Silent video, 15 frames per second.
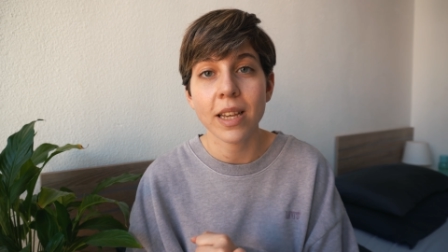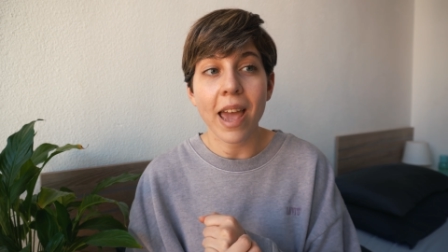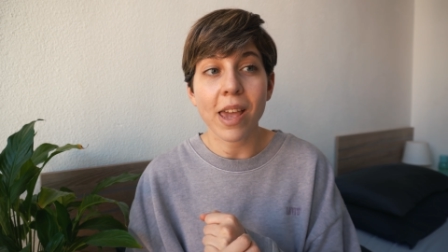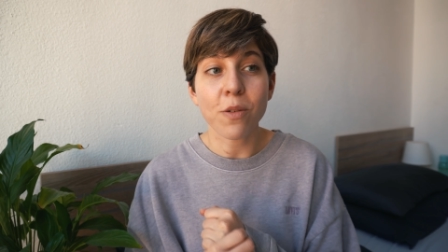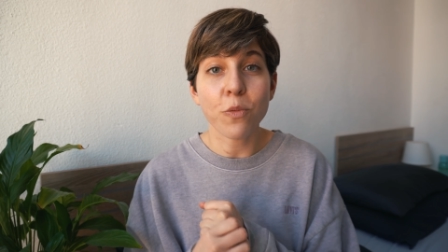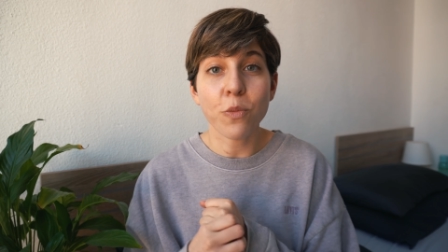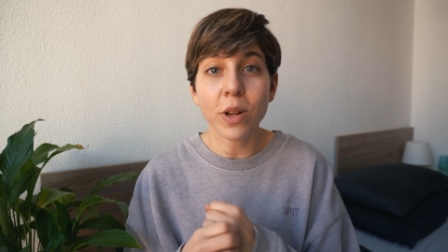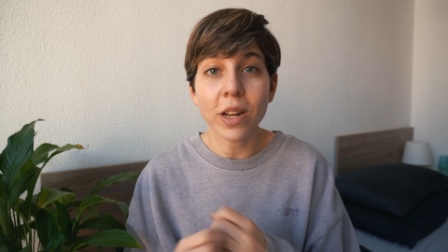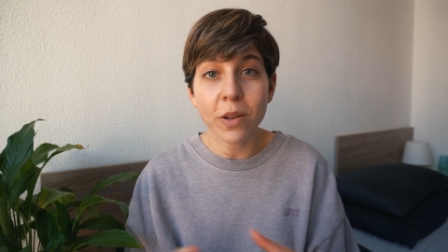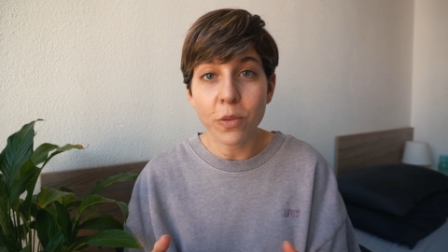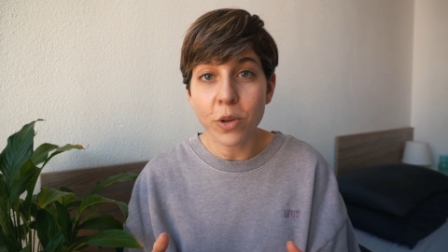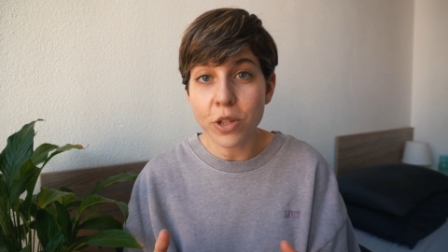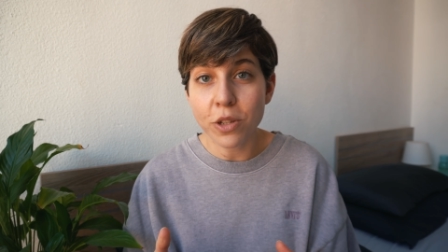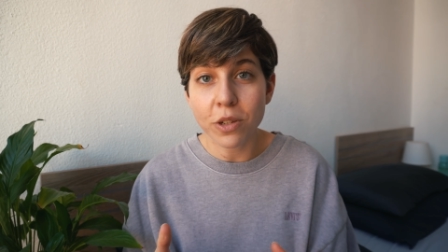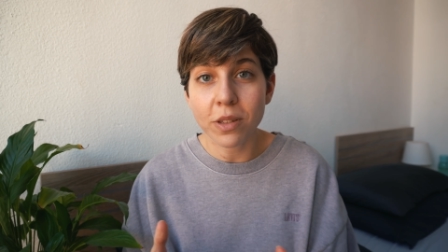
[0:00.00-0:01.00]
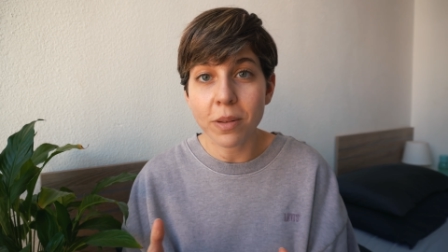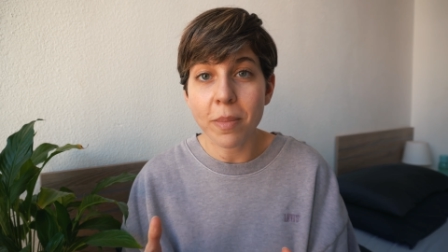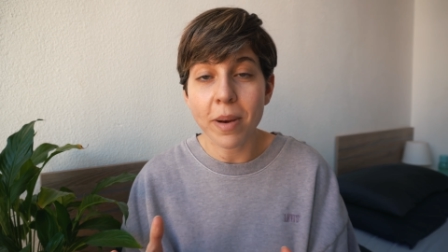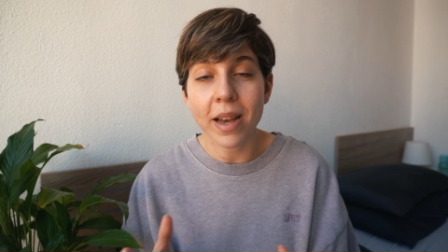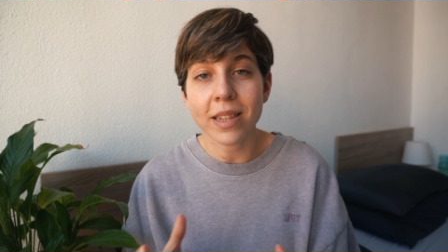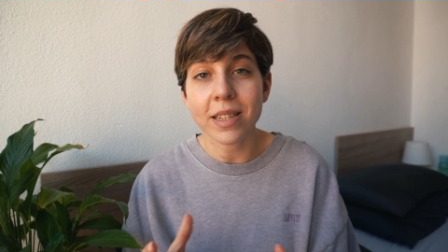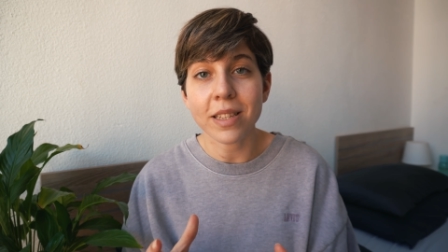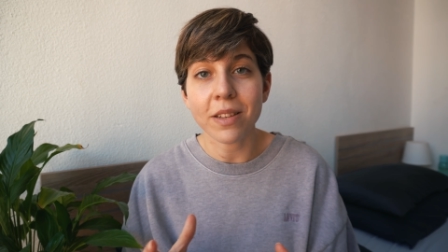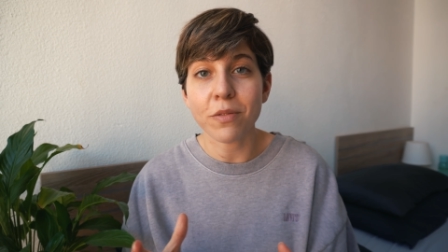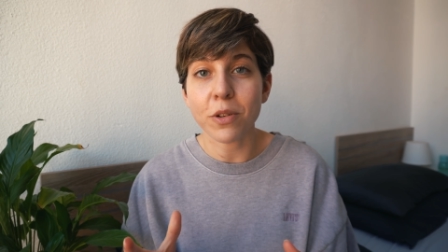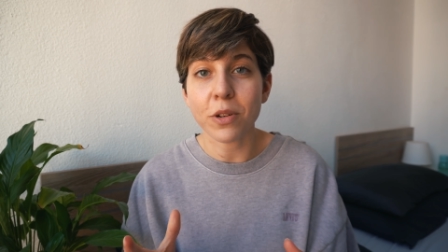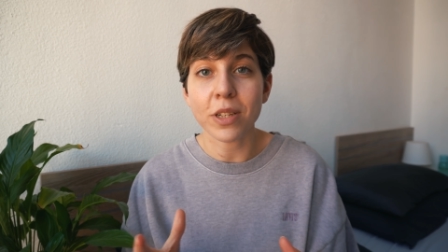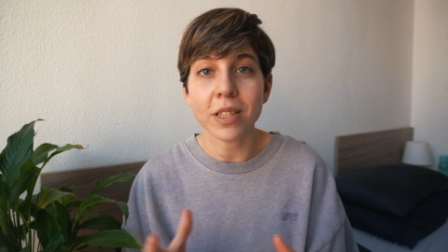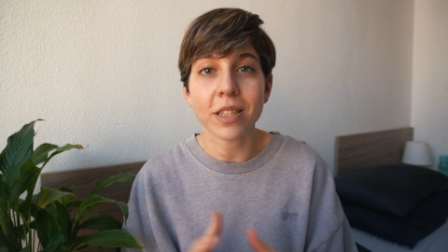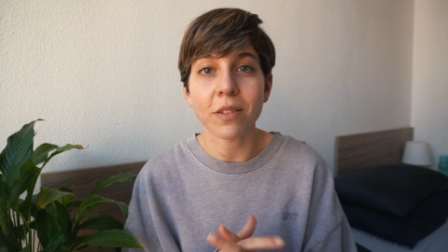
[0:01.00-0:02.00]
I really wish you the best if
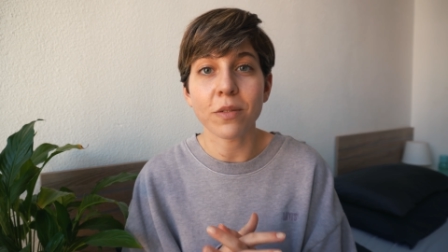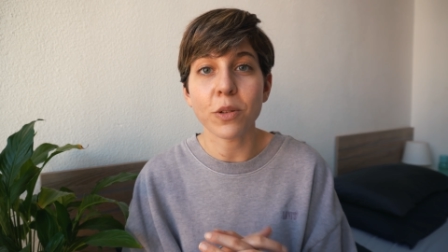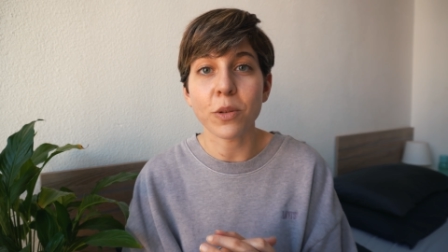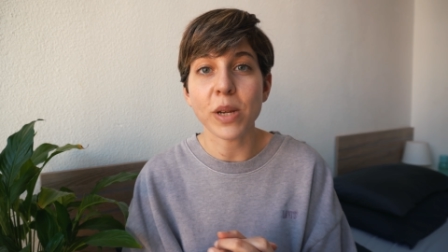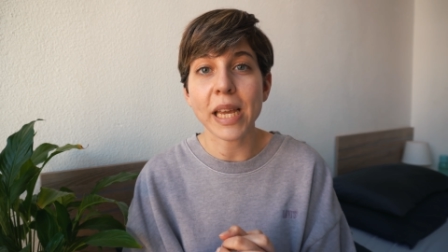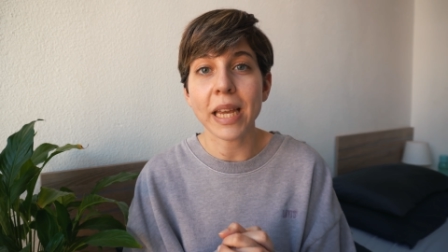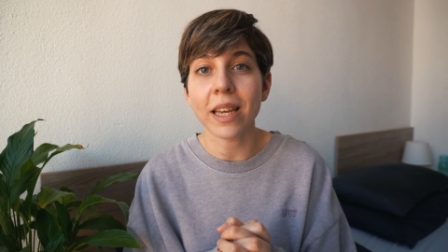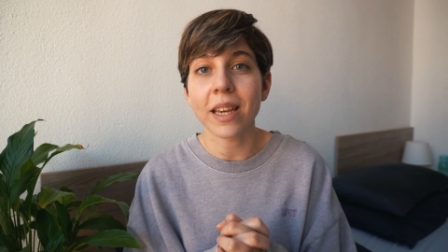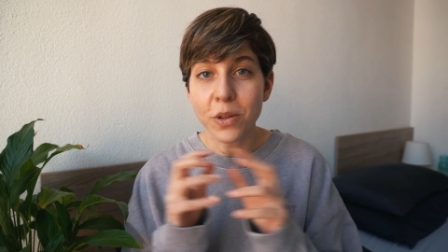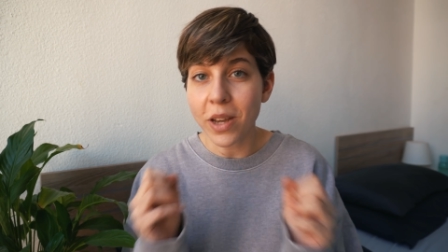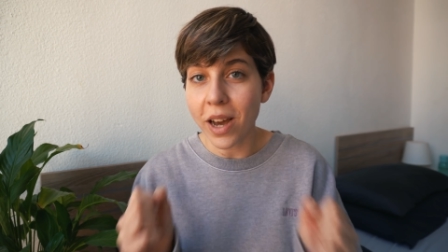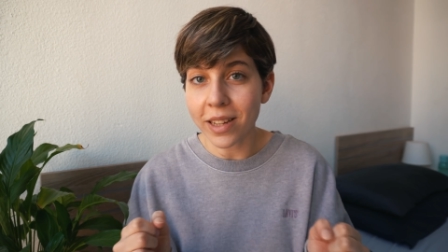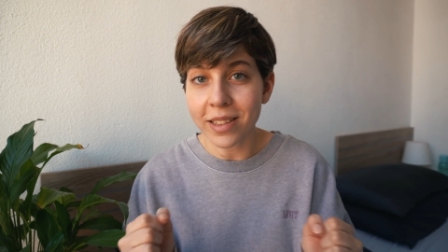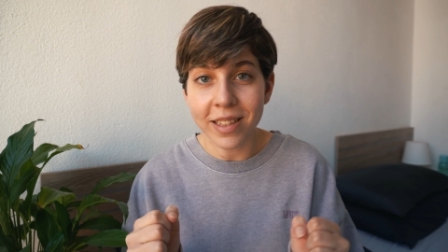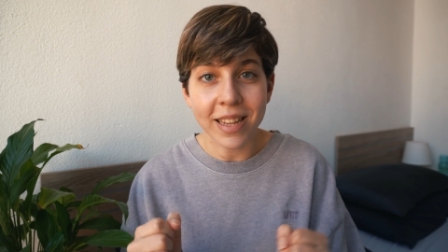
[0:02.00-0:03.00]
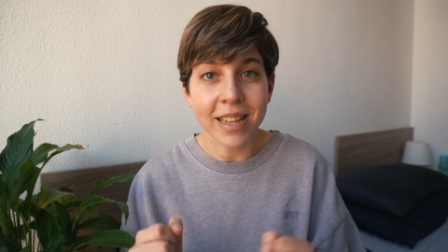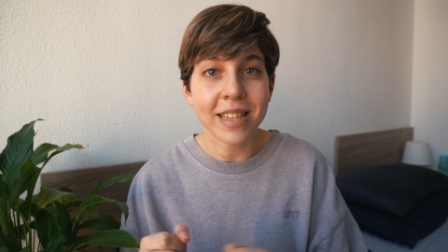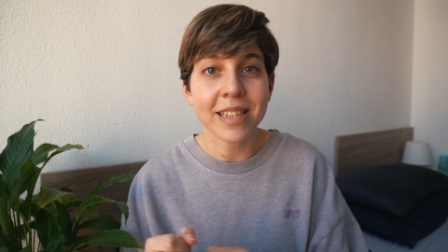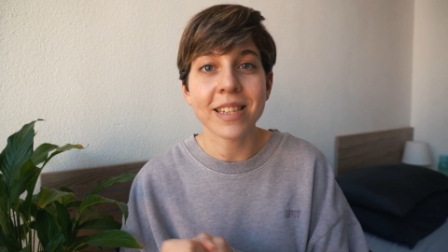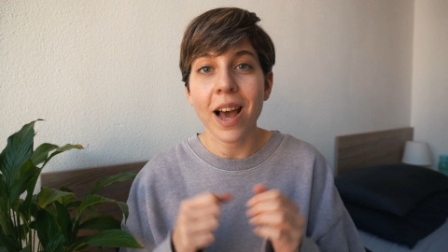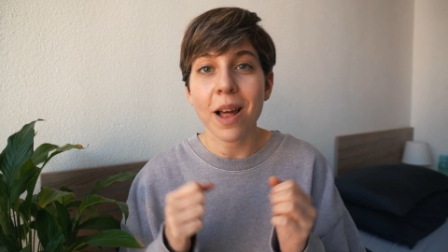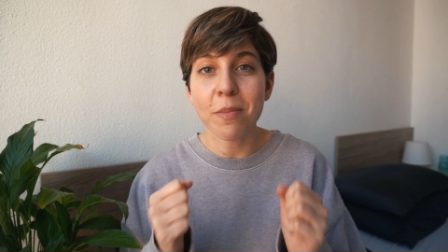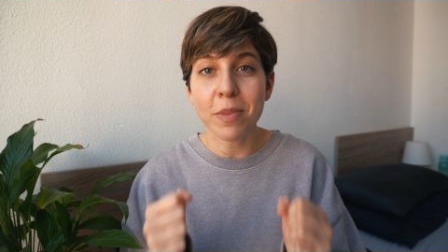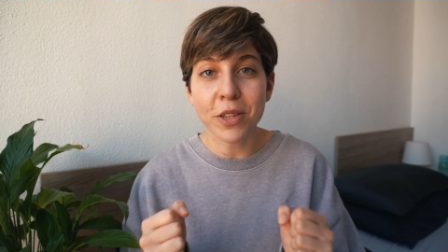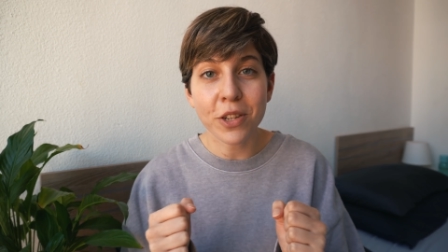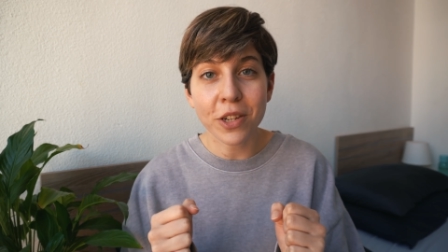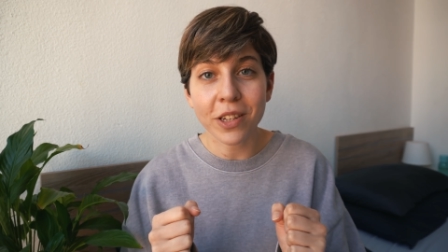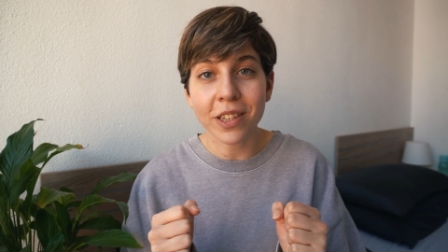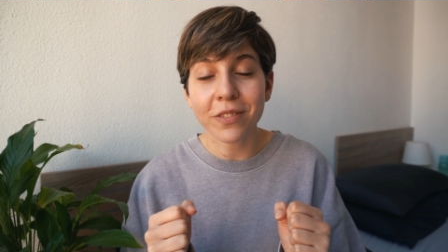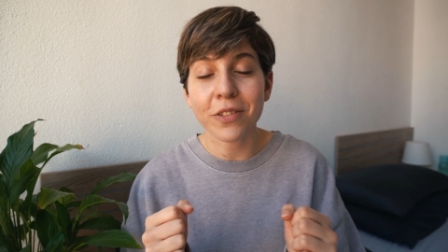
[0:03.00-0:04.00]
you're interviewing. You got this. I'll be
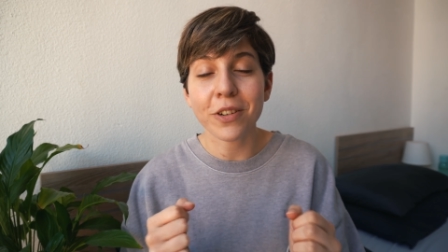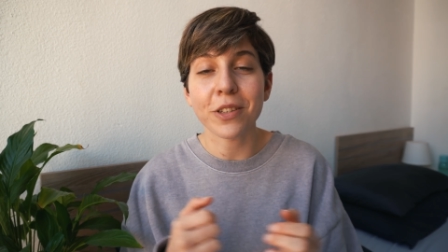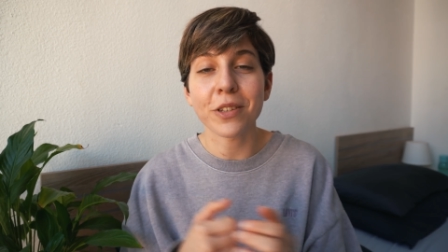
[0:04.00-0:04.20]
cheering for